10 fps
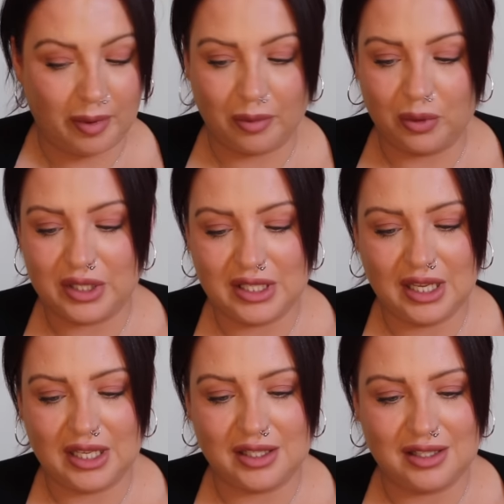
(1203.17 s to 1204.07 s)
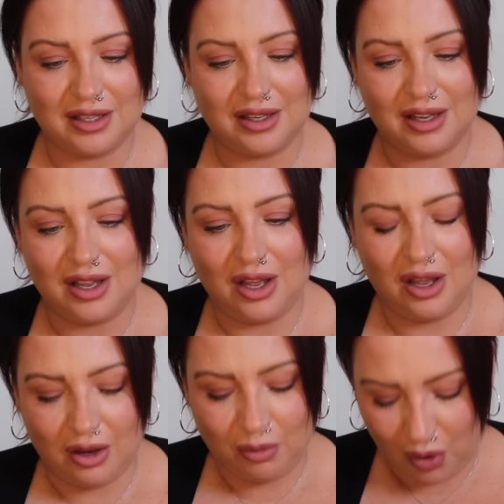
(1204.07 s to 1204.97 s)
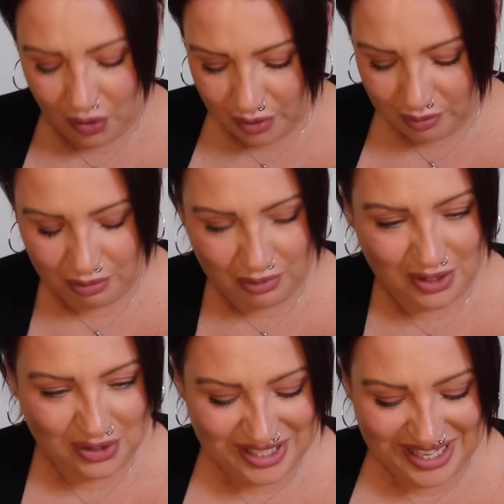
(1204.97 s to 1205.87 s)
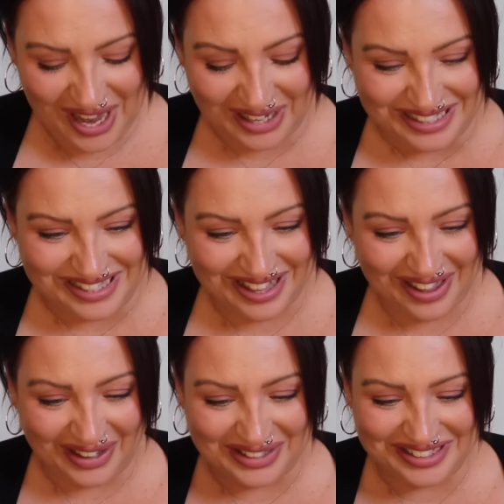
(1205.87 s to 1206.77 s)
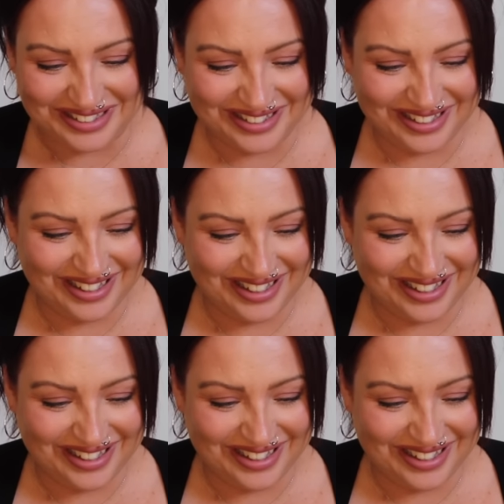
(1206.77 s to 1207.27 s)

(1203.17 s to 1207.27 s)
remember what this is. What the bloody hell is this?